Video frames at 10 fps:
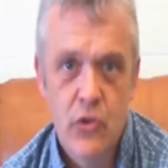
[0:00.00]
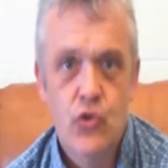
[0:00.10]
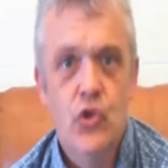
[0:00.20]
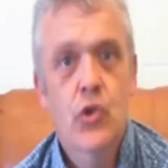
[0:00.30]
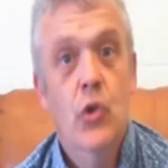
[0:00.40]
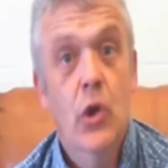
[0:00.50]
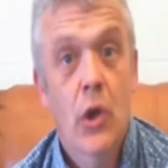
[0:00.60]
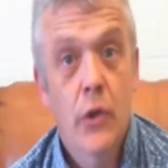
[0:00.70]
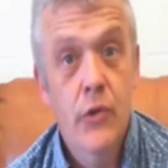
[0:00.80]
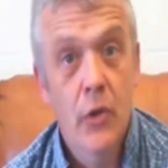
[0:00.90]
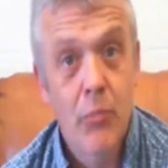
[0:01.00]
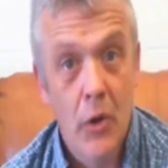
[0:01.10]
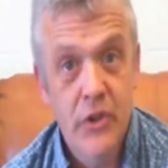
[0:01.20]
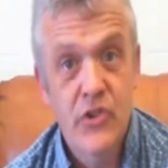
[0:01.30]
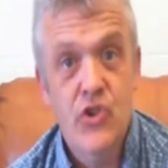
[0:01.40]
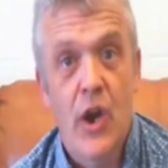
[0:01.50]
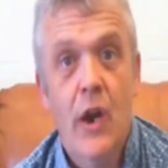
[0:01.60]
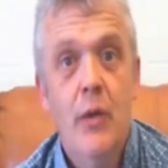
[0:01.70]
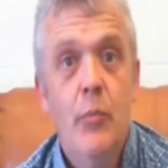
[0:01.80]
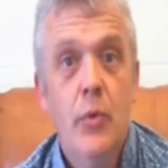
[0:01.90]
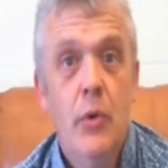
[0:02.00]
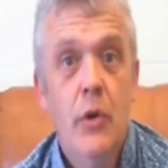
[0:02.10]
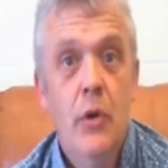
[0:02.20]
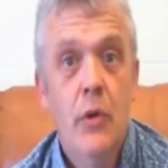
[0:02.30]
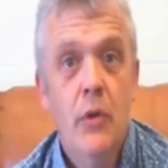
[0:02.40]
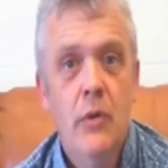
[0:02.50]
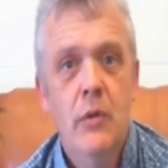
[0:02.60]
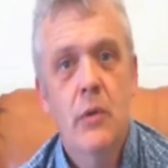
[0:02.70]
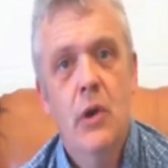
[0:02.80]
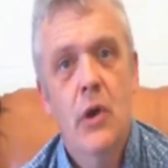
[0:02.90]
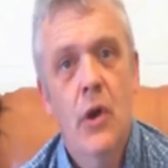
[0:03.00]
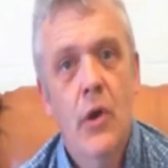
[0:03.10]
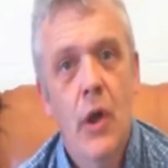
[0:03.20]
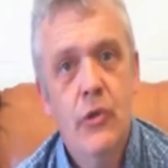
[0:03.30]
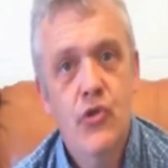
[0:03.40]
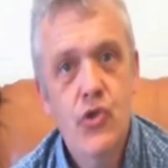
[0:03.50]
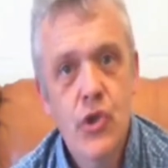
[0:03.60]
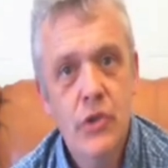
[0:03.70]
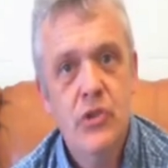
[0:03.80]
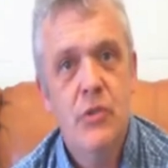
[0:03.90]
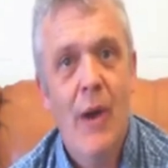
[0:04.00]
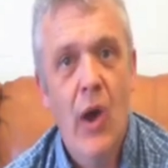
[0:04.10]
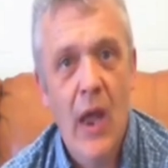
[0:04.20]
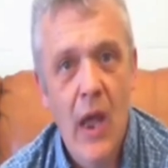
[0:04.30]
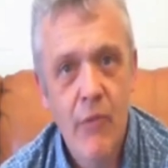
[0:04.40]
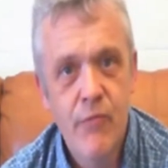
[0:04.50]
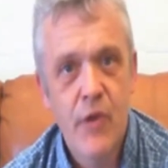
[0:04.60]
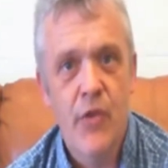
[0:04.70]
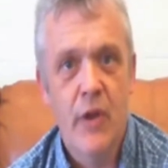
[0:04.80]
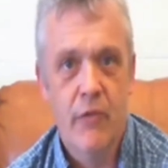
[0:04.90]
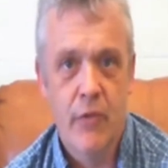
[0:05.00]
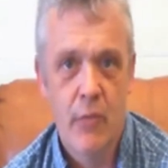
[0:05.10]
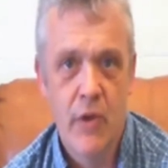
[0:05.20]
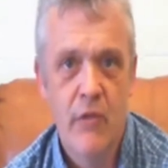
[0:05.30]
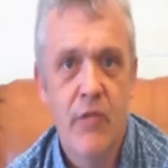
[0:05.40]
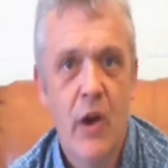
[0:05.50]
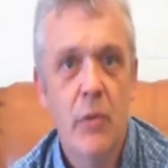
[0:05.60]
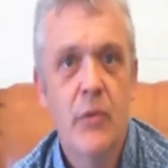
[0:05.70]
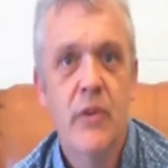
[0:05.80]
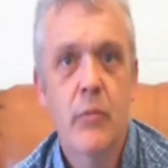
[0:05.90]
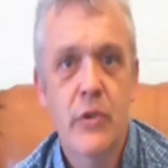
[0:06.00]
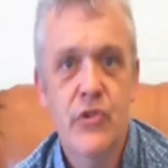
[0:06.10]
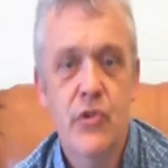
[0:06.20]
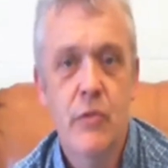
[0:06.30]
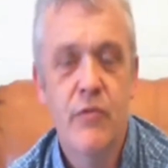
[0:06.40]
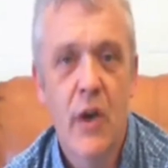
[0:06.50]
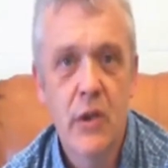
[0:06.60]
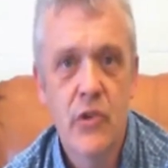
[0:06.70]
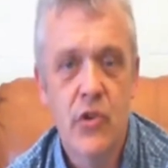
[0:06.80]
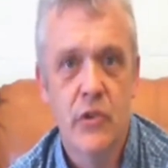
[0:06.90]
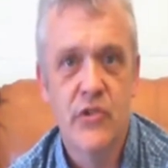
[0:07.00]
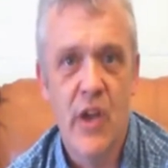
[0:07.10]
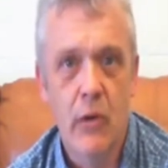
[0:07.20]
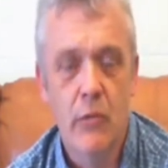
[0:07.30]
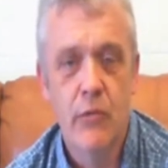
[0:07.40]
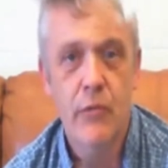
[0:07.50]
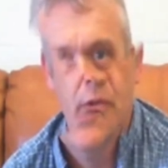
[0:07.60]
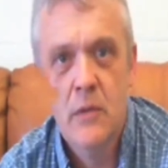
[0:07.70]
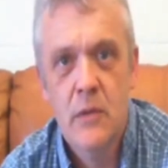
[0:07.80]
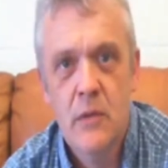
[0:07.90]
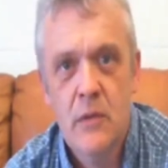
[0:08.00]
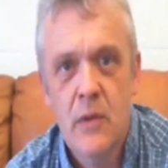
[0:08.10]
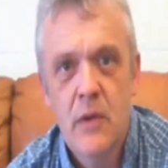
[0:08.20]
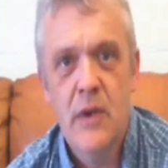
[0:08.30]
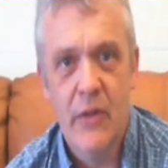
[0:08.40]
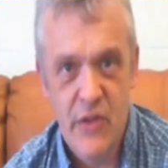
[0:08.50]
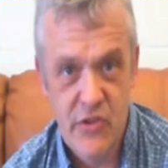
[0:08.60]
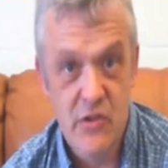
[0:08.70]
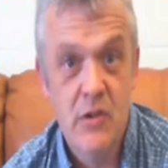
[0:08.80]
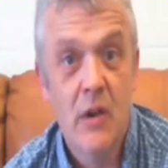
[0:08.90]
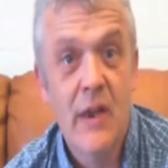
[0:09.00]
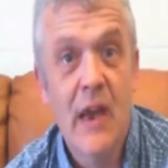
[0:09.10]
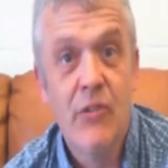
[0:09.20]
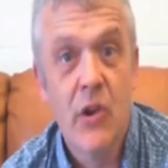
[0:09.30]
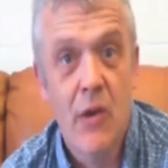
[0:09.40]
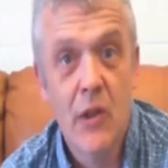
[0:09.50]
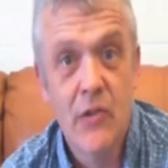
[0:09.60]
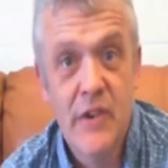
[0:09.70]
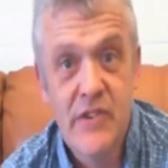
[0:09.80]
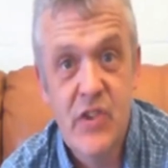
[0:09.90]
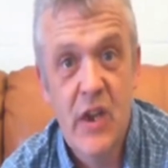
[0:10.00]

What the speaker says: So you learn your body shape. You learn just about everything from the environment in which you find yourself. Now, this doesn't only have corollaries